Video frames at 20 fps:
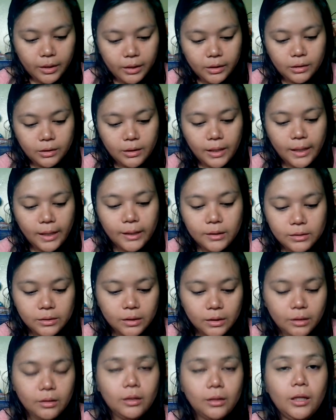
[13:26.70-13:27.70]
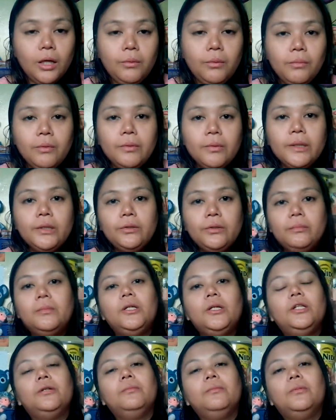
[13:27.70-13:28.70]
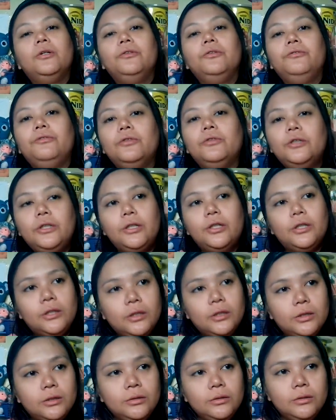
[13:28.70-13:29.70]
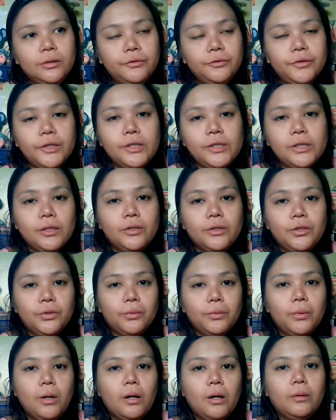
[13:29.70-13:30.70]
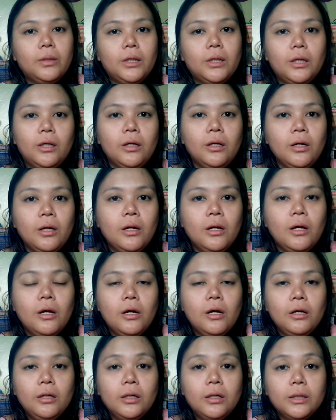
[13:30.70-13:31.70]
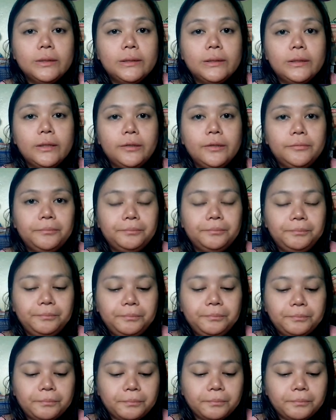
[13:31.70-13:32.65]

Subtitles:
And last Sunday, we went to Malabon for a visit to our cousin.